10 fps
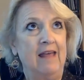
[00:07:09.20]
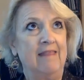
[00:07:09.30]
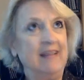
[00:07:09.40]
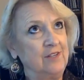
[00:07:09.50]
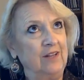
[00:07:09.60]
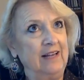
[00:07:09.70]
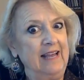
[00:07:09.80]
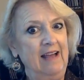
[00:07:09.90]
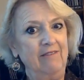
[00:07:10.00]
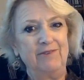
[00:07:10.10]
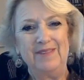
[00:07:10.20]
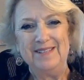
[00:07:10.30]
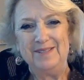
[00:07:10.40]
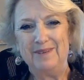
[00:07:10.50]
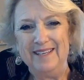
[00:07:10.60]
That's all I have for
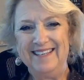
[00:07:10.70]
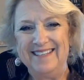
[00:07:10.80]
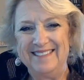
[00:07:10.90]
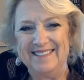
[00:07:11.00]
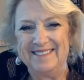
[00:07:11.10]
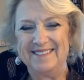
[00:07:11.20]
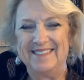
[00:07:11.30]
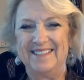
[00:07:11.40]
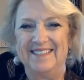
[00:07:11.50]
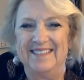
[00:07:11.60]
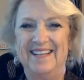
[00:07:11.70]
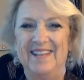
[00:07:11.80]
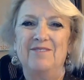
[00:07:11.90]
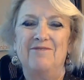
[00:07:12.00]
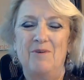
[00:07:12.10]
this week. I
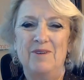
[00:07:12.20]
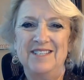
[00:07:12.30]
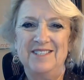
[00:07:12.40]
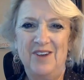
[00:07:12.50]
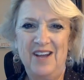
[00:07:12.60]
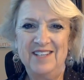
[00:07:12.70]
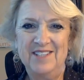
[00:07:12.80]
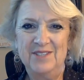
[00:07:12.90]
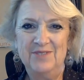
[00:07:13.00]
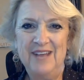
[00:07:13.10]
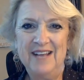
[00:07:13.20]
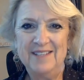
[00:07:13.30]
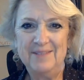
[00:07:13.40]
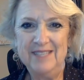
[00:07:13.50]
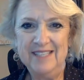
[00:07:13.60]
look forward to talking to you
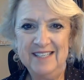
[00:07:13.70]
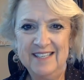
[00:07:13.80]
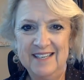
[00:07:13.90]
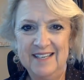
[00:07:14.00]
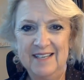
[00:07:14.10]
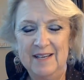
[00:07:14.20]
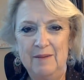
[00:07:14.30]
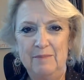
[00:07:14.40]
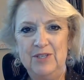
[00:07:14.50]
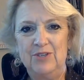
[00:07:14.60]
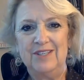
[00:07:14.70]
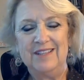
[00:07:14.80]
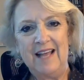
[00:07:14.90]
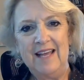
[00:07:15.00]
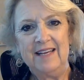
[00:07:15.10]
next week. Be sure to
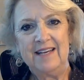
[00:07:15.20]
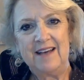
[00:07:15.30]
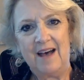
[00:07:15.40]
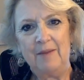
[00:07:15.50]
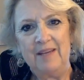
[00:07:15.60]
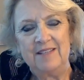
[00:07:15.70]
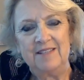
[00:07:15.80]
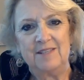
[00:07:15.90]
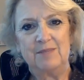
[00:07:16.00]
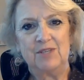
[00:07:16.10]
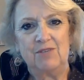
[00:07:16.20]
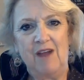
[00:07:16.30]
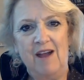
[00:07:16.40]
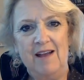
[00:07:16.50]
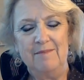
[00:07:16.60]
like, comment, and
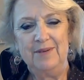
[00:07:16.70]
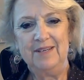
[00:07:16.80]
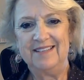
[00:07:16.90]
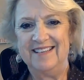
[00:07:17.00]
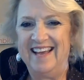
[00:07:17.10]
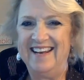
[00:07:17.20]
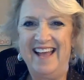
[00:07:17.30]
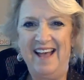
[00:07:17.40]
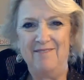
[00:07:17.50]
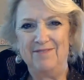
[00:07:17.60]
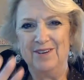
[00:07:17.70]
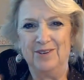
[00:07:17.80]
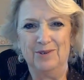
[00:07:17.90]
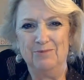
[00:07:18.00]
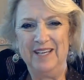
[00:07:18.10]
subscribe, and have a
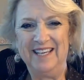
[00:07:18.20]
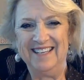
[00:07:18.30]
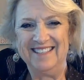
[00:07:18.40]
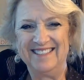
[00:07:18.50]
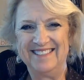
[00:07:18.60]
good weekend.